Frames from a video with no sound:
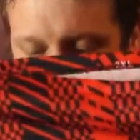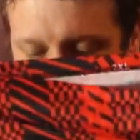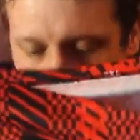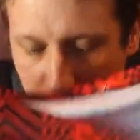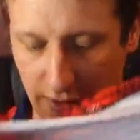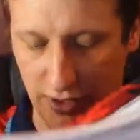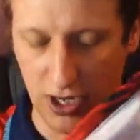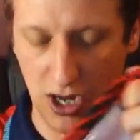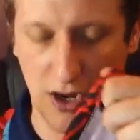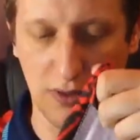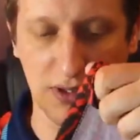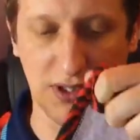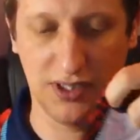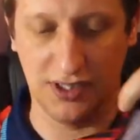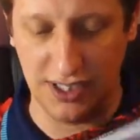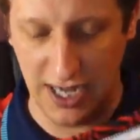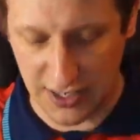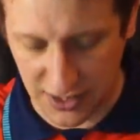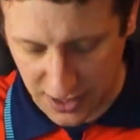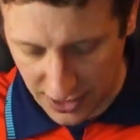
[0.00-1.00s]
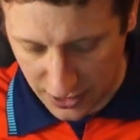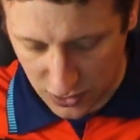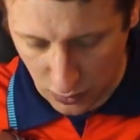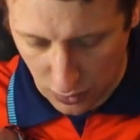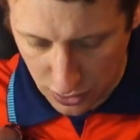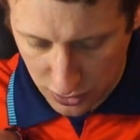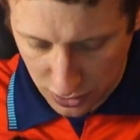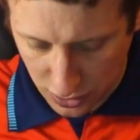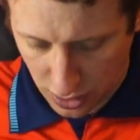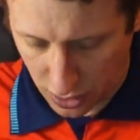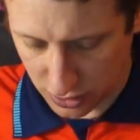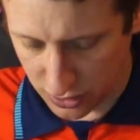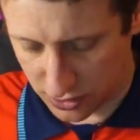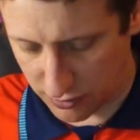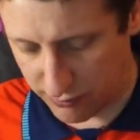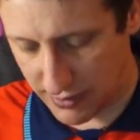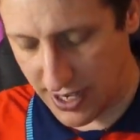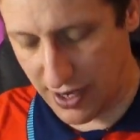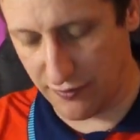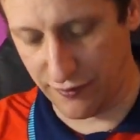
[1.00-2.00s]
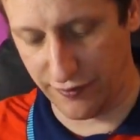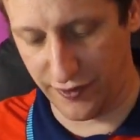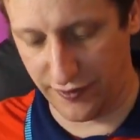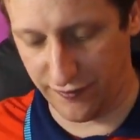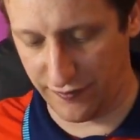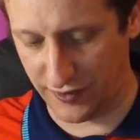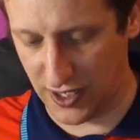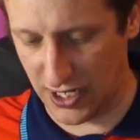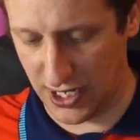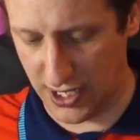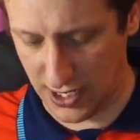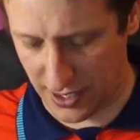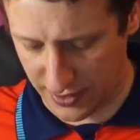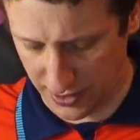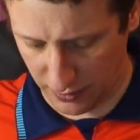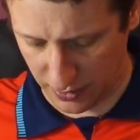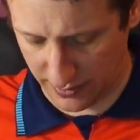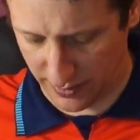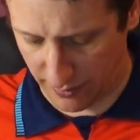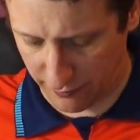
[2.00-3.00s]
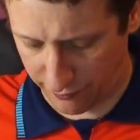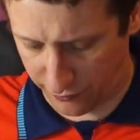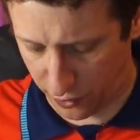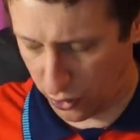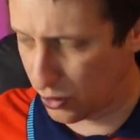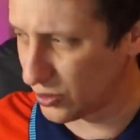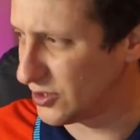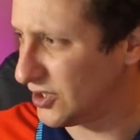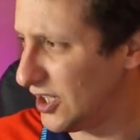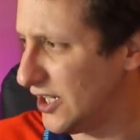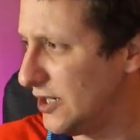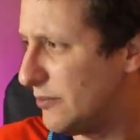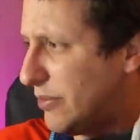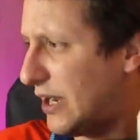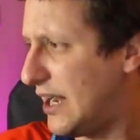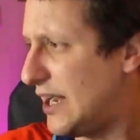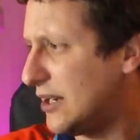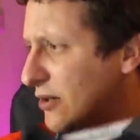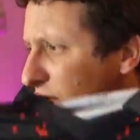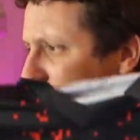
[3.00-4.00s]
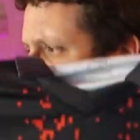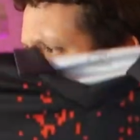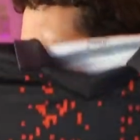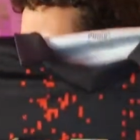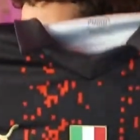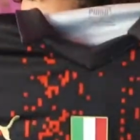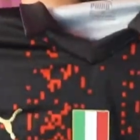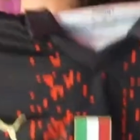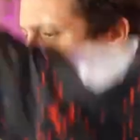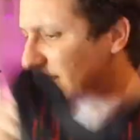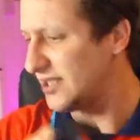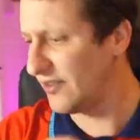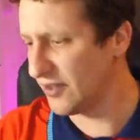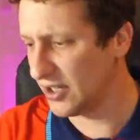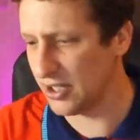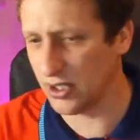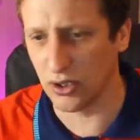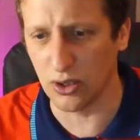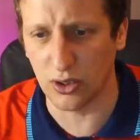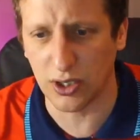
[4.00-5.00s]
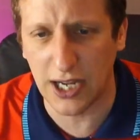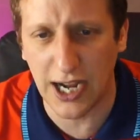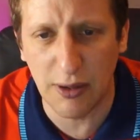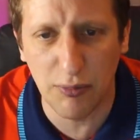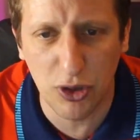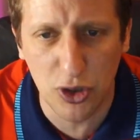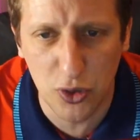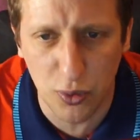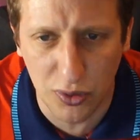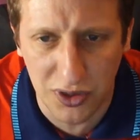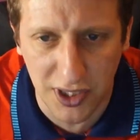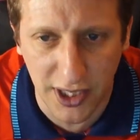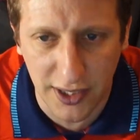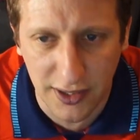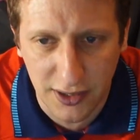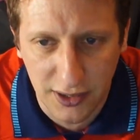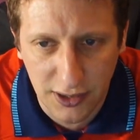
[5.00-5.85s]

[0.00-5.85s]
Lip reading: There we go. As I said, this one's cost around 15. I think it was about £14. Let's have a little look. How much was it?